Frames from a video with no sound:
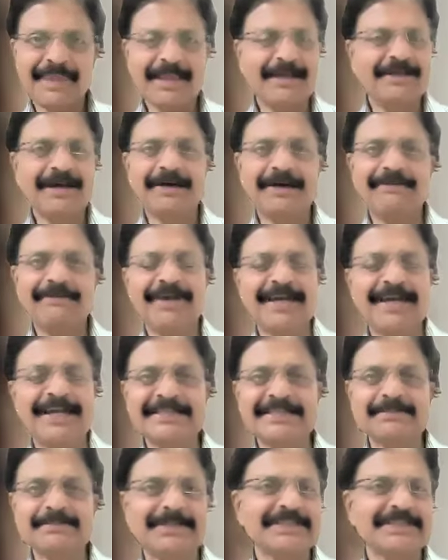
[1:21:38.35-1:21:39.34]
Now you have
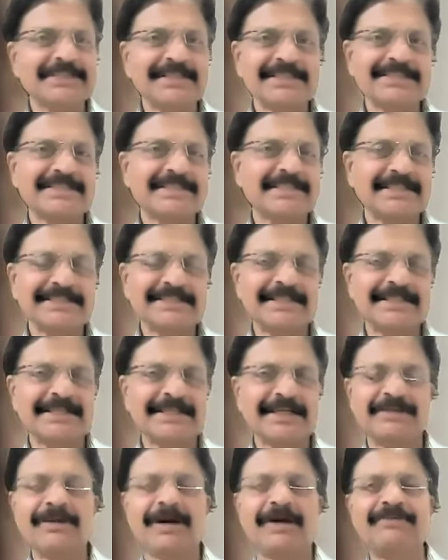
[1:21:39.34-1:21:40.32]
various muscles,
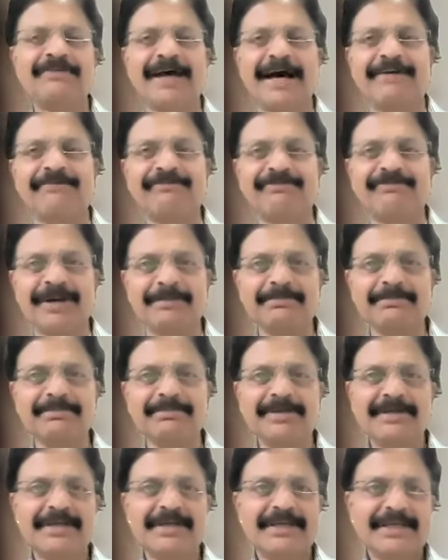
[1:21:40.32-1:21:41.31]
isn't it? You have diaphragm,
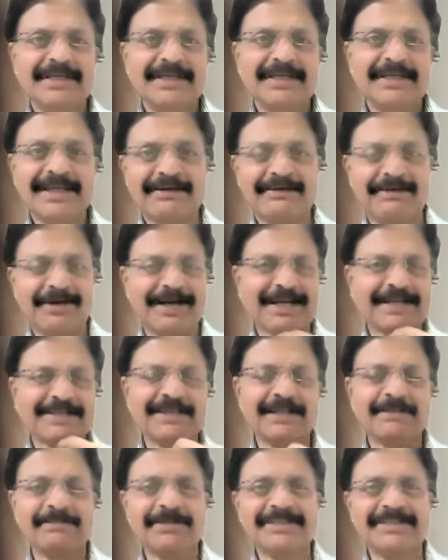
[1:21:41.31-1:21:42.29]
you have
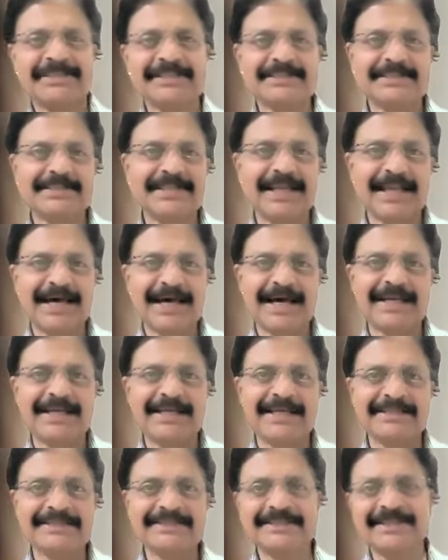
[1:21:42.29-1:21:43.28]
adductor muscles of the
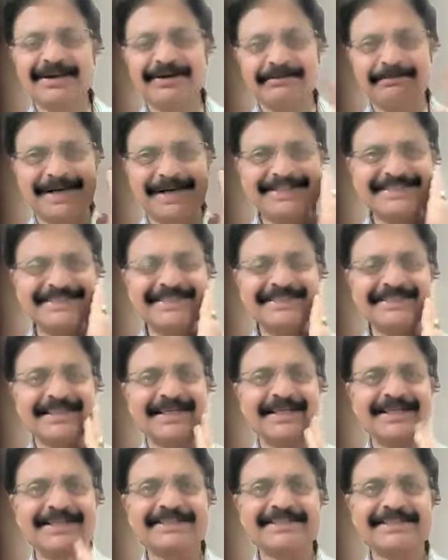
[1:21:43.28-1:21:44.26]
larynx, you have
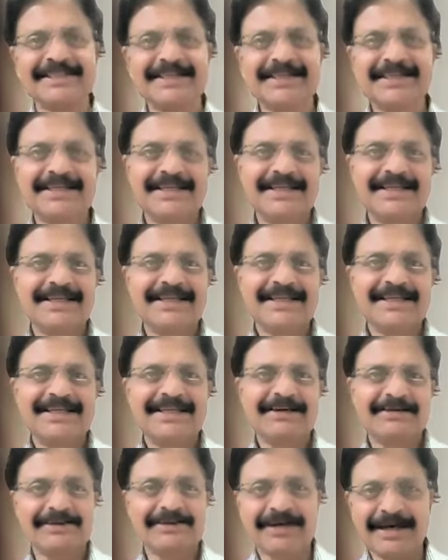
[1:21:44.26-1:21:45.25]
masseters,
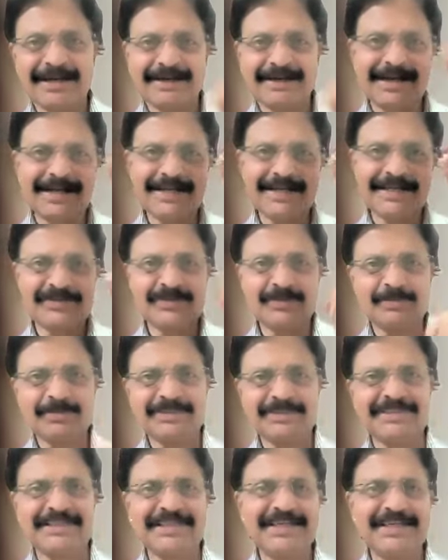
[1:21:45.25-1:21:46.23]
you have corrugated
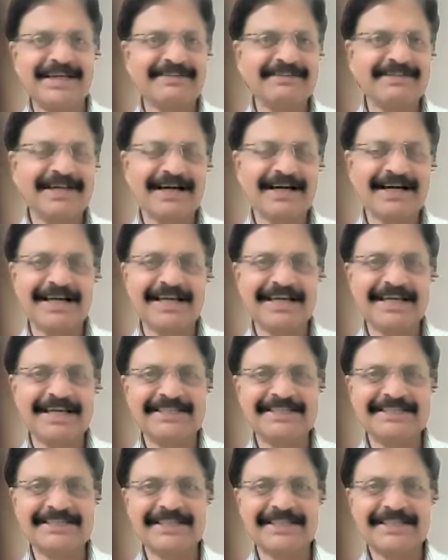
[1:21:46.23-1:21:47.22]
superciliary of the
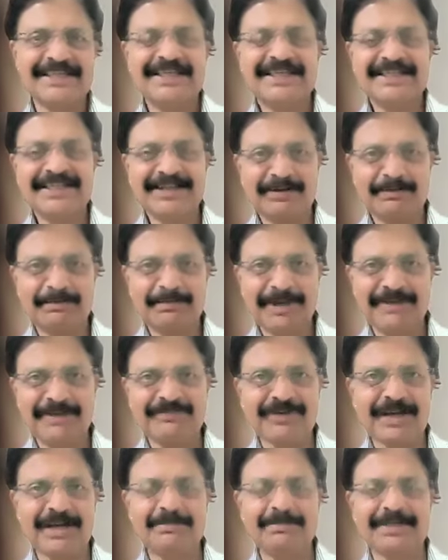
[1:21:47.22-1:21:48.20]
eyes, you have
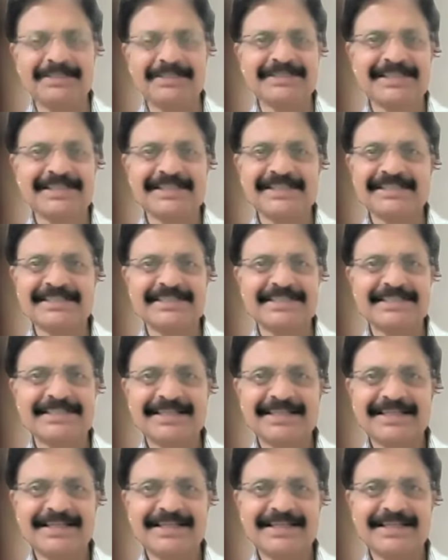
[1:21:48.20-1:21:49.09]
peripheral muscles.